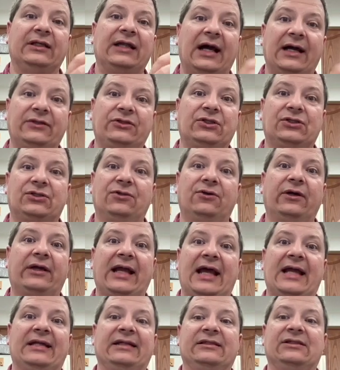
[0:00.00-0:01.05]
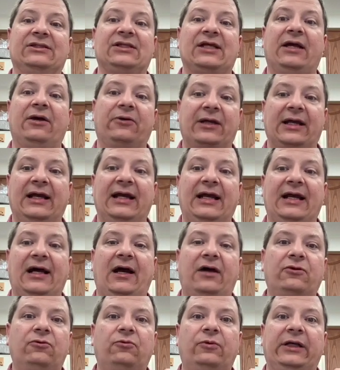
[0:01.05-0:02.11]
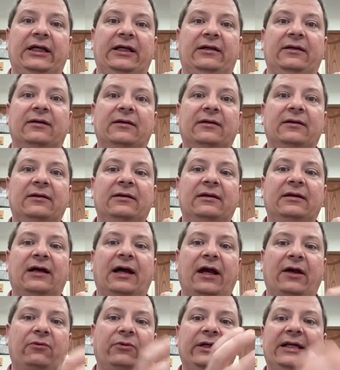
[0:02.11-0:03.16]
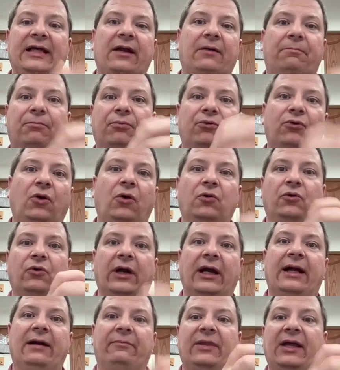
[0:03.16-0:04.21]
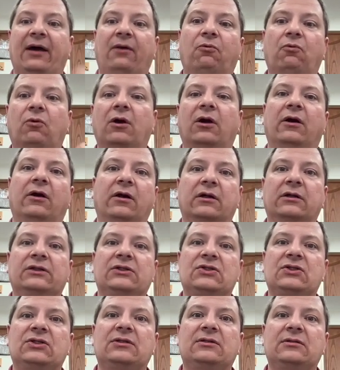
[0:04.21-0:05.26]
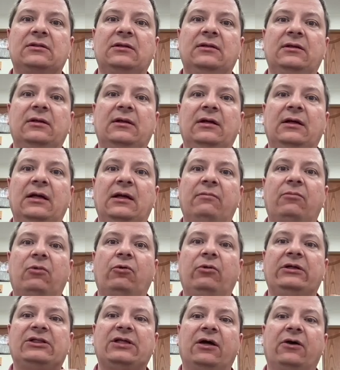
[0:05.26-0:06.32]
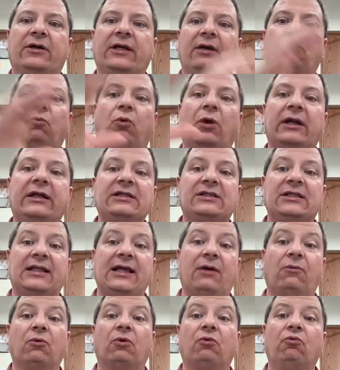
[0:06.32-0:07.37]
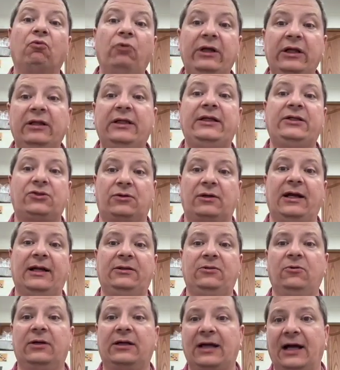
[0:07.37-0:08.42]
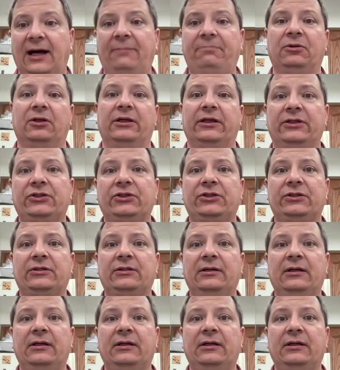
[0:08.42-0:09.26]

not just look at it and say, okay, hey, how do we get a program that works? But we say, okay, what is it that we're really trying to accomplish?